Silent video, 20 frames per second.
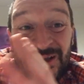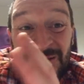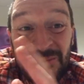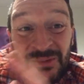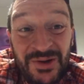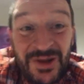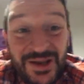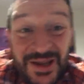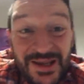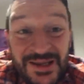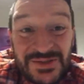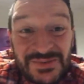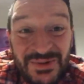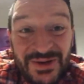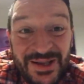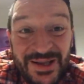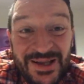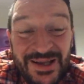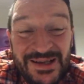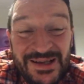But it is what
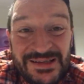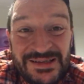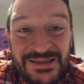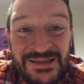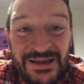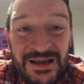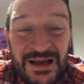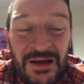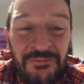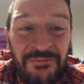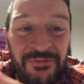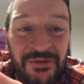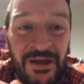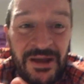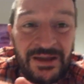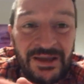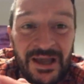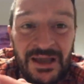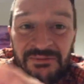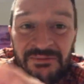it is. I'm
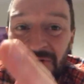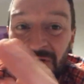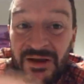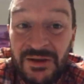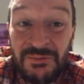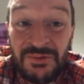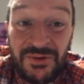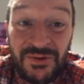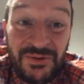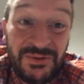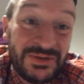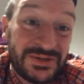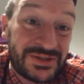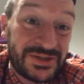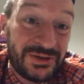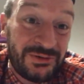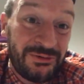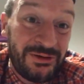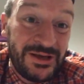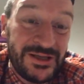fair game for anyone who
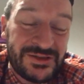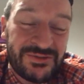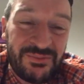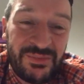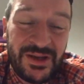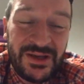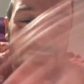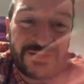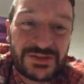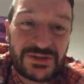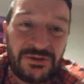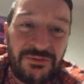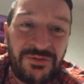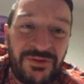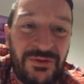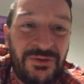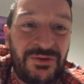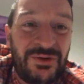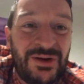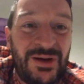disagrees with me and stuff
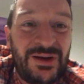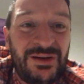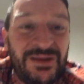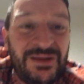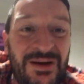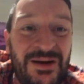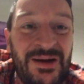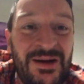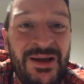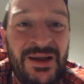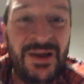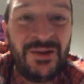and all that lot.